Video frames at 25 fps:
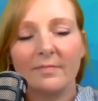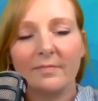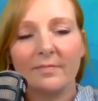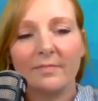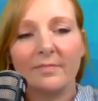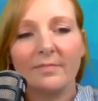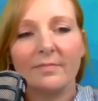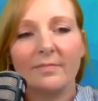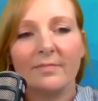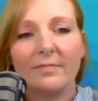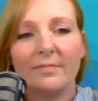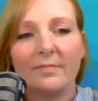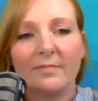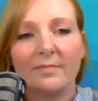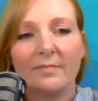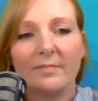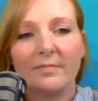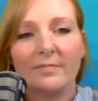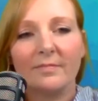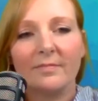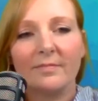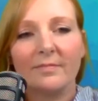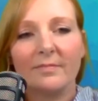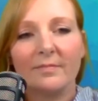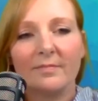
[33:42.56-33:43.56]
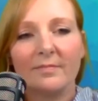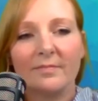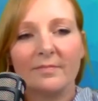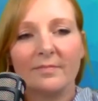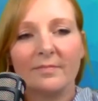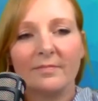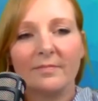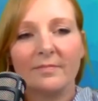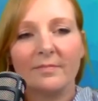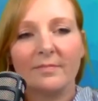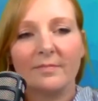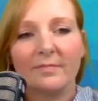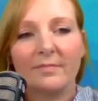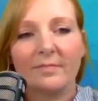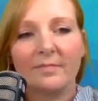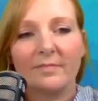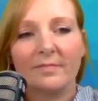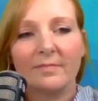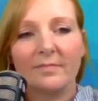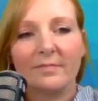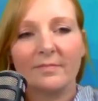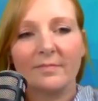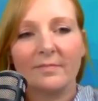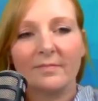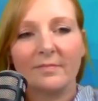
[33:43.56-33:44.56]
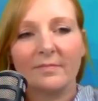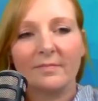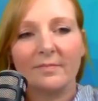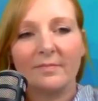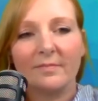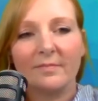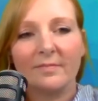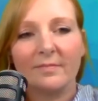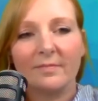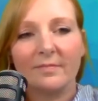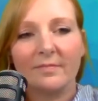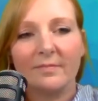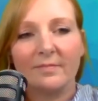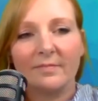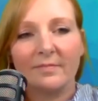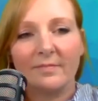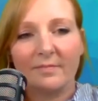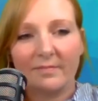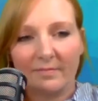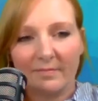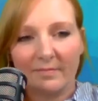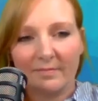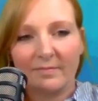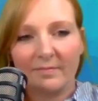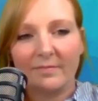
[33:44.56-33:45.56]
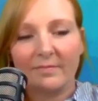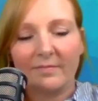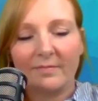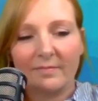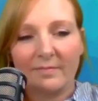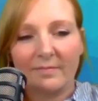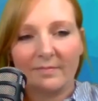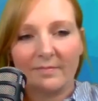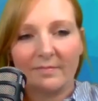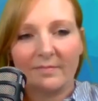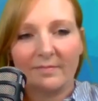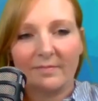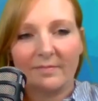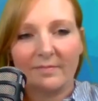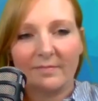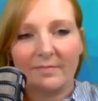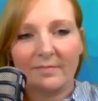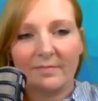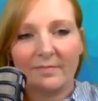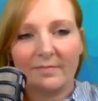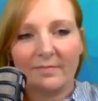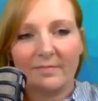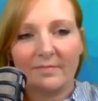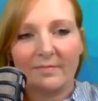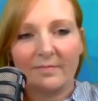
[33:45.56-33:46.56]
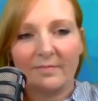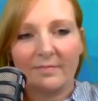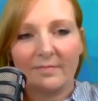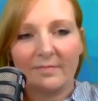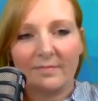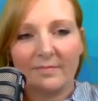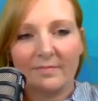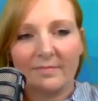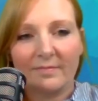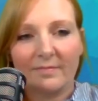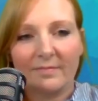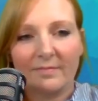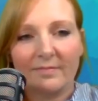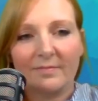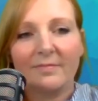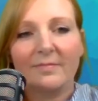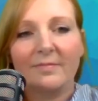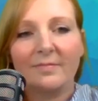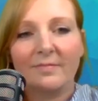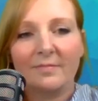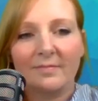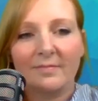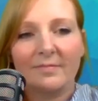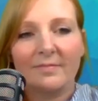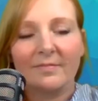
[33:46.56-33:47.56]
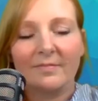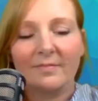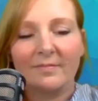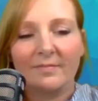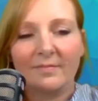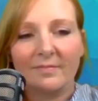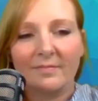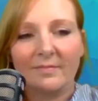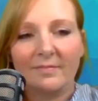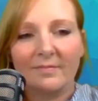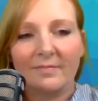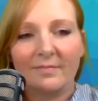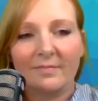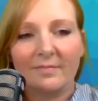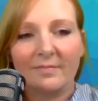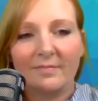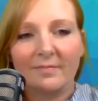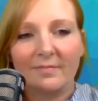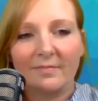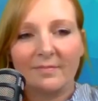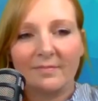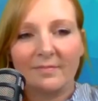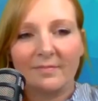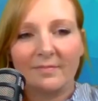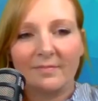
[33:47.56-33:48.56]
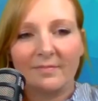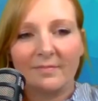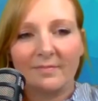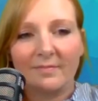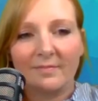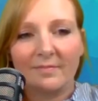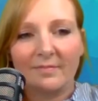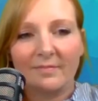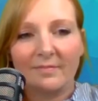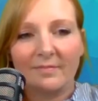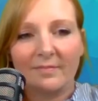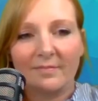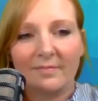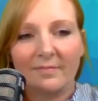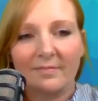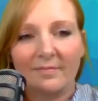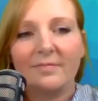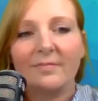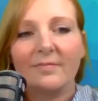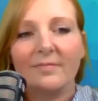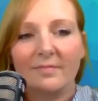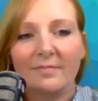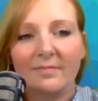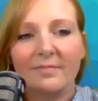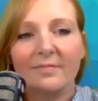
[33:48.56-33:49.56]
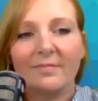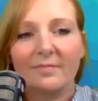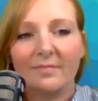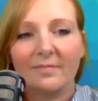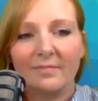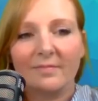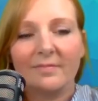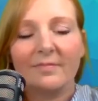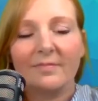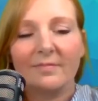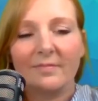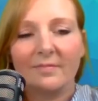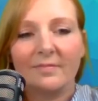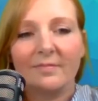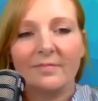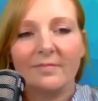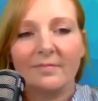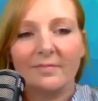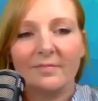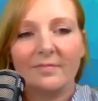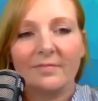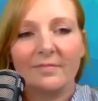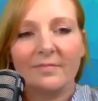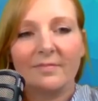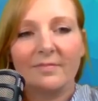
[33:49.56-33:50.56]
(silent)